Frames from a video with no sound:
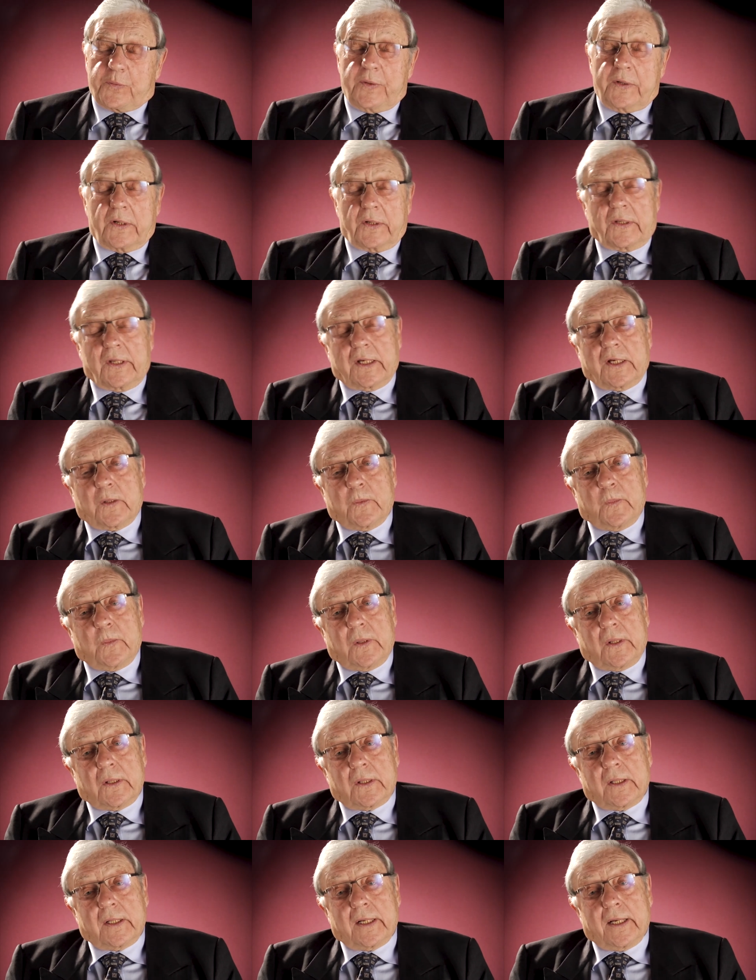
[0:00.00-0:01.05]
me to think
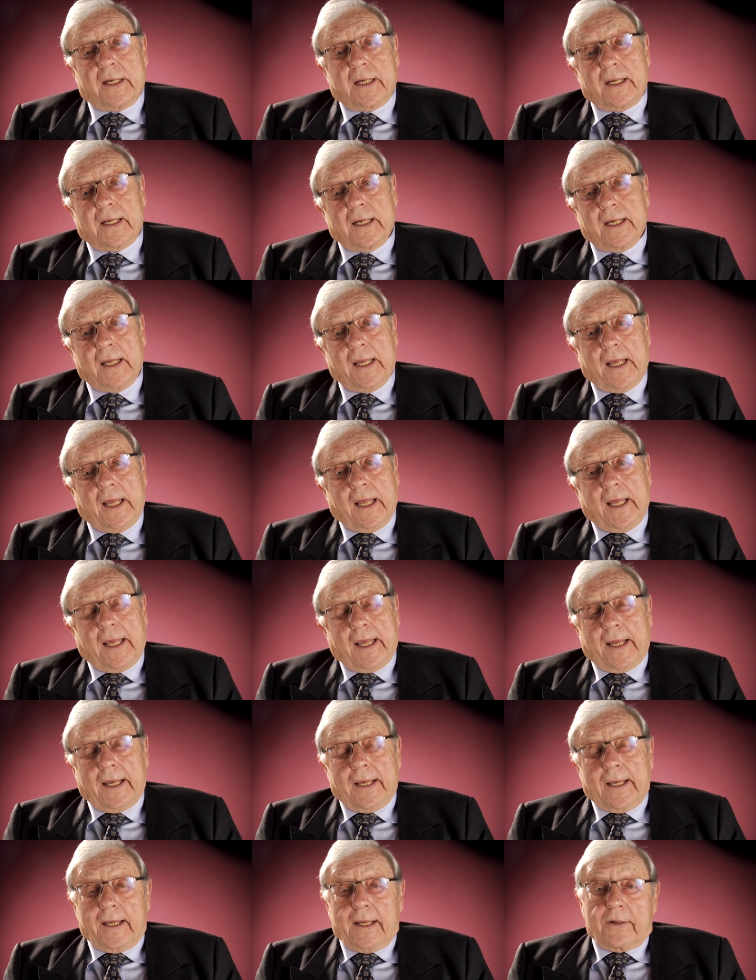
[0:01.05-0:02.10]
about it, I
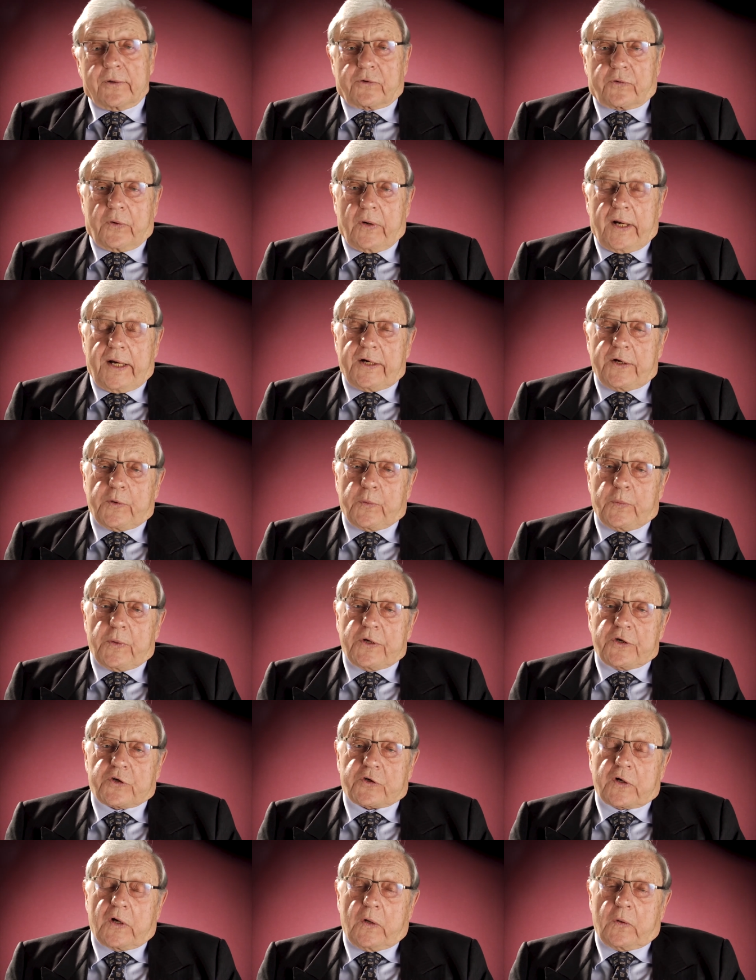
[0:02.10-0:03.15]
trying to
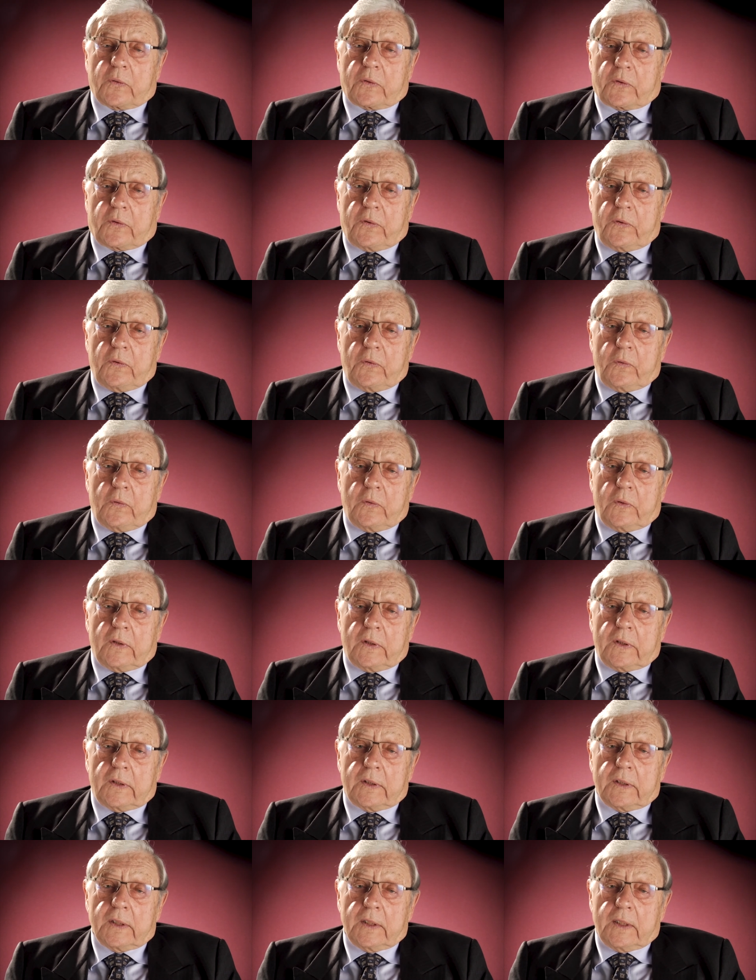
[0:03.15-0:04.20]
reach out
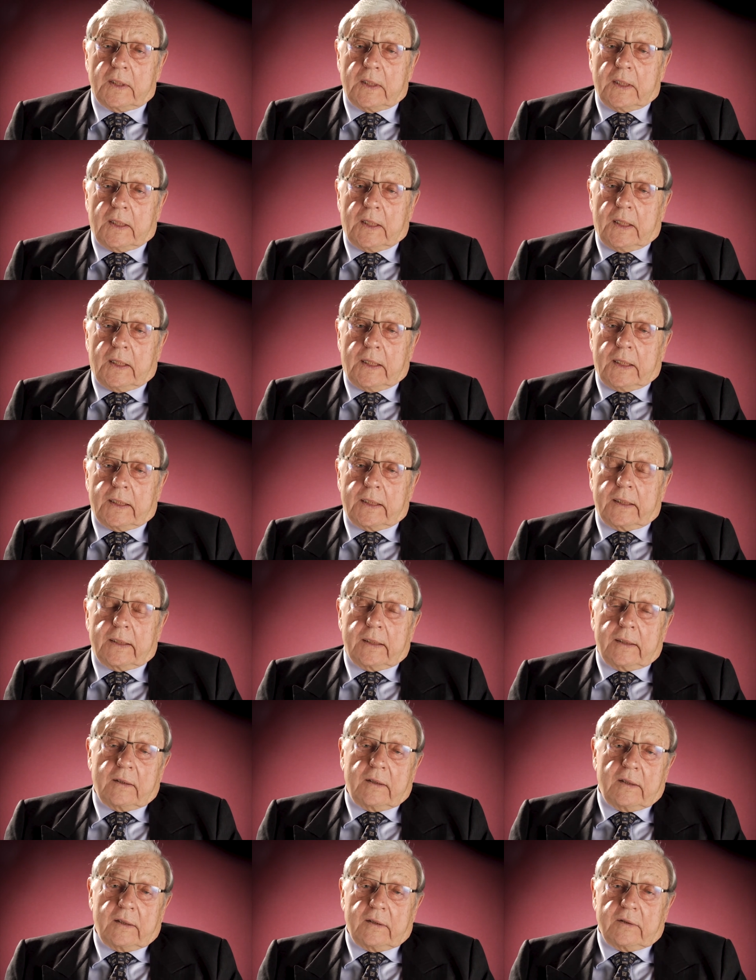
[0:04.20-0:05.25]
to
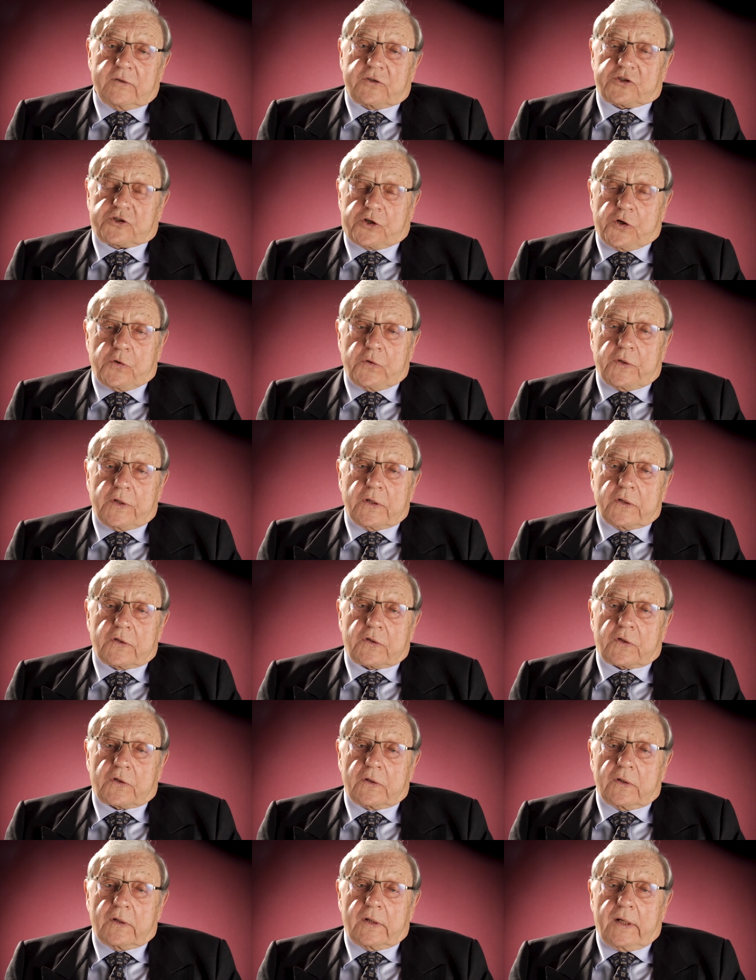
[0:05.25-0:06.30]

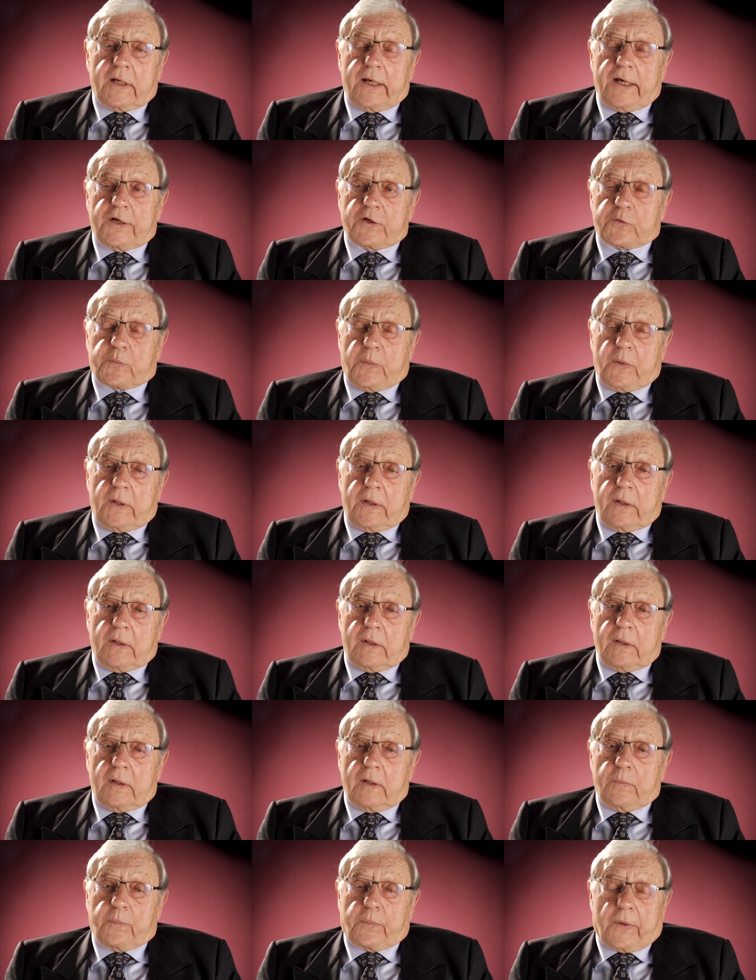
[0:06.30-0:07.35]
students has
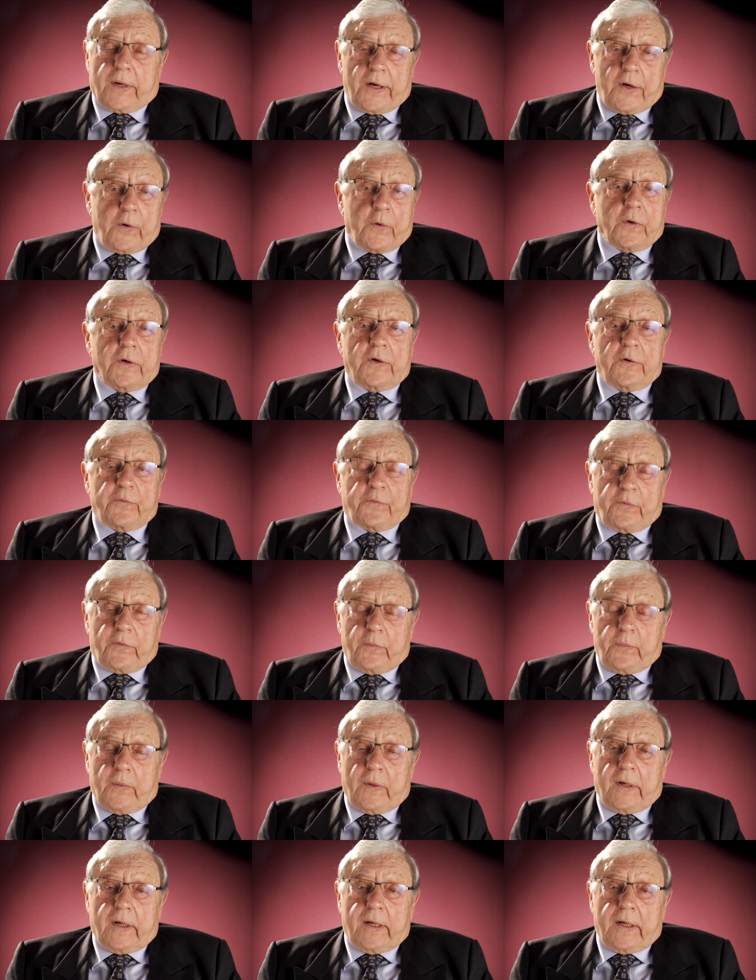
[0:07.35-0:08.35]
been a priority for